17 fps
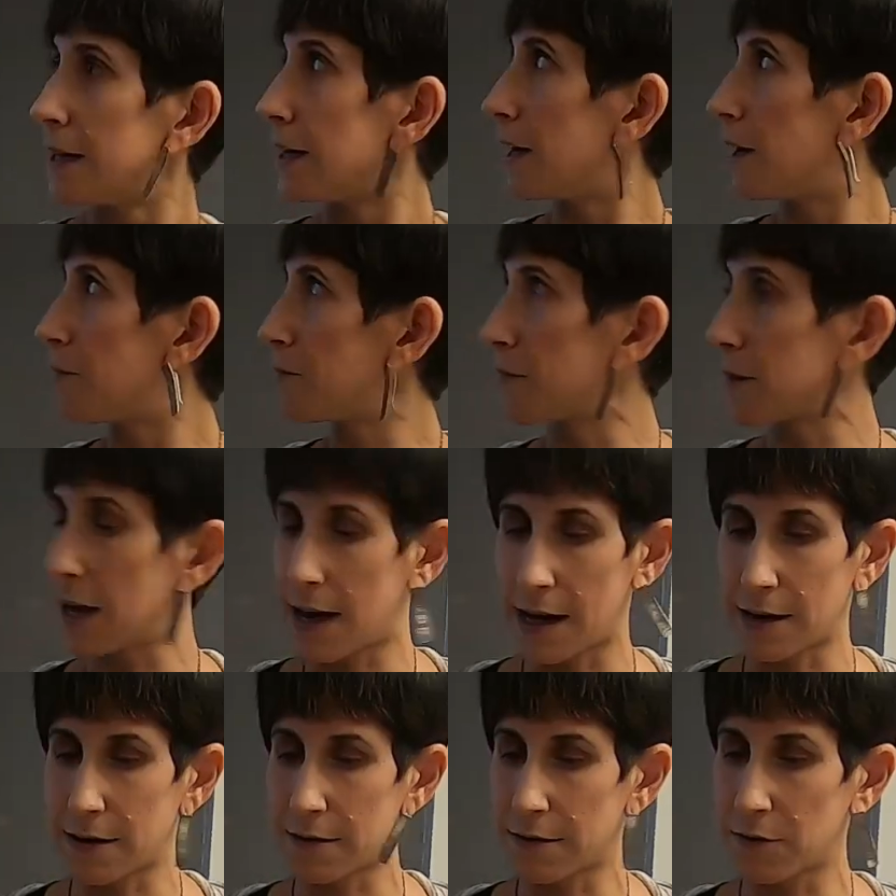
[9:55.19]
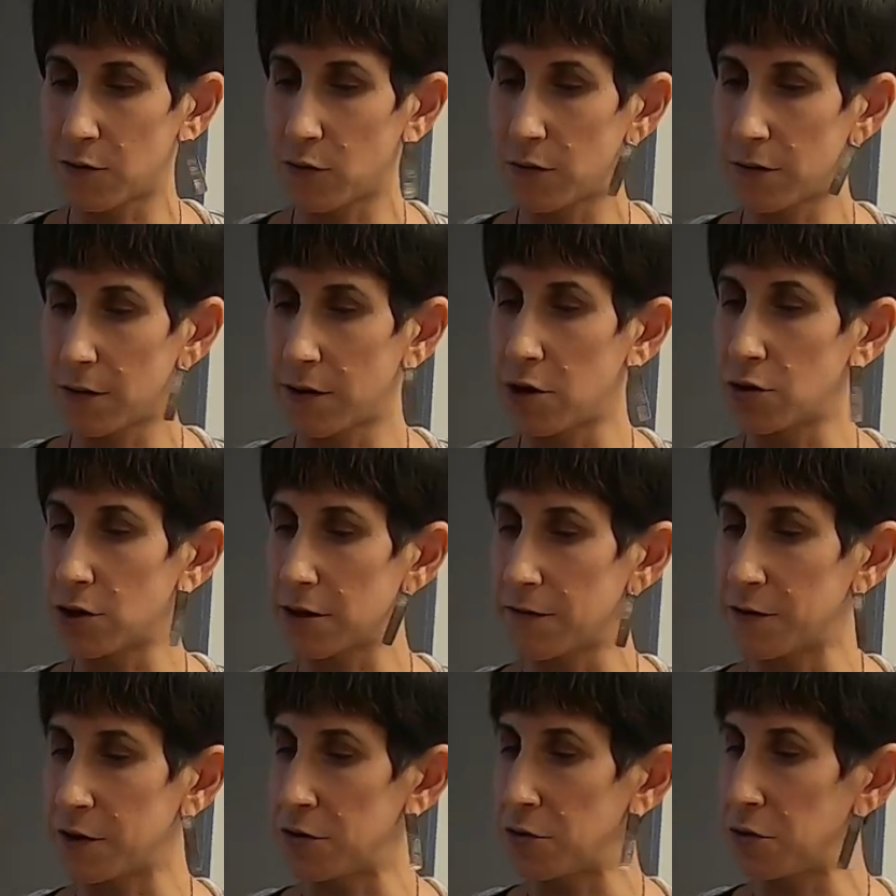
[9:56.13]
And those
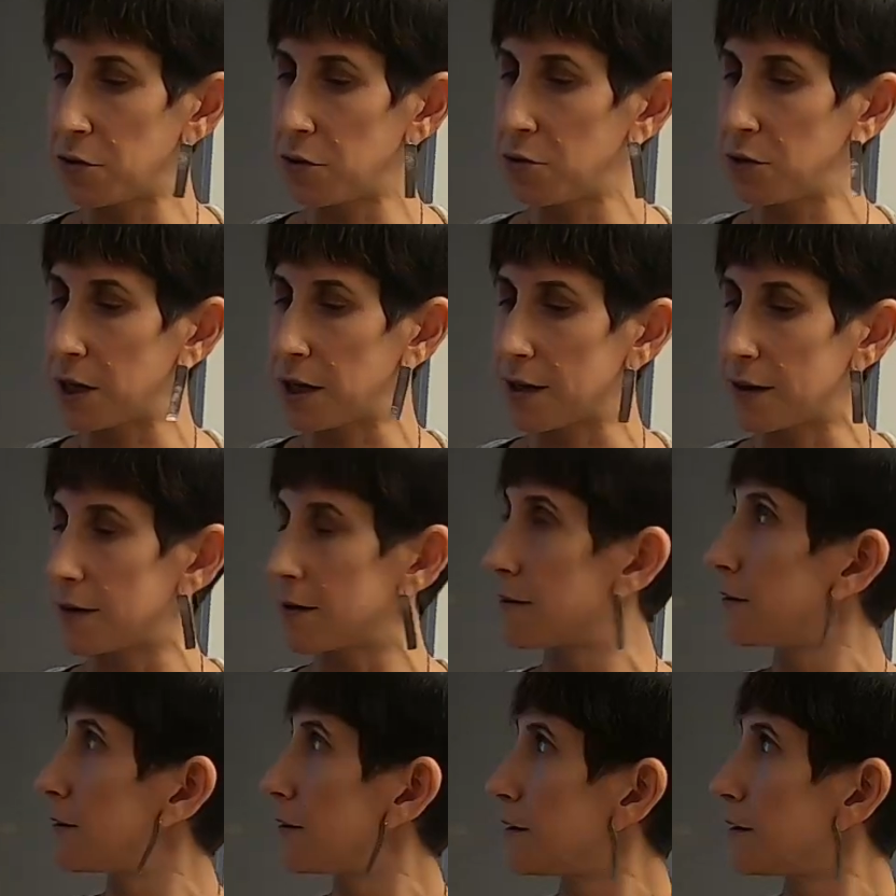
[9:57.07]
of you who can